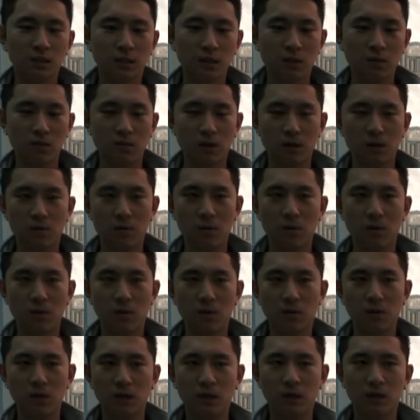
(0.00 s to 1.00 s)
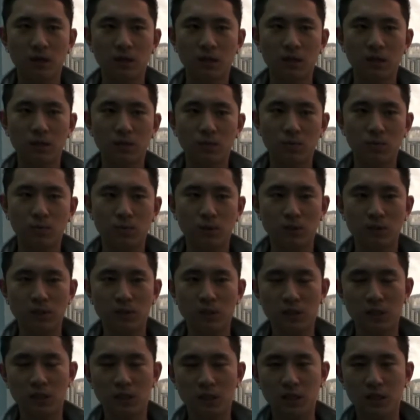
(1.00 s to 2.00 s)
uh, Weibo, and what
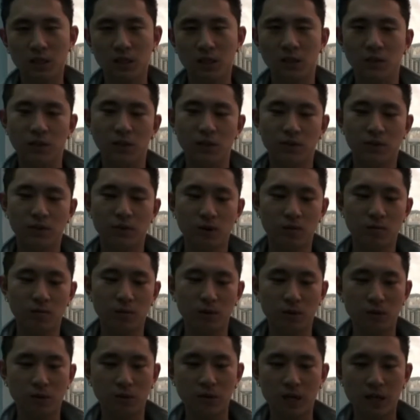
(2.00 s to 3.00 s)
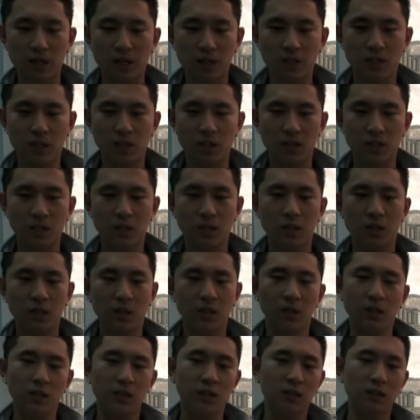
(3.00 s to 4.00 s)
city they're from, the location,
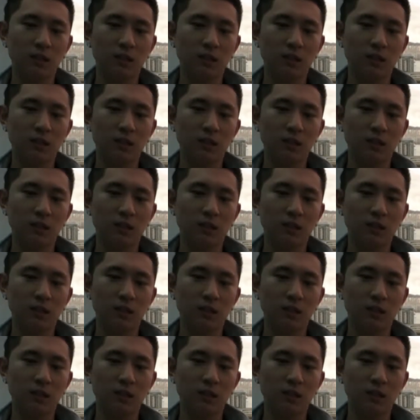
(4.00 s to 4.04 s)
and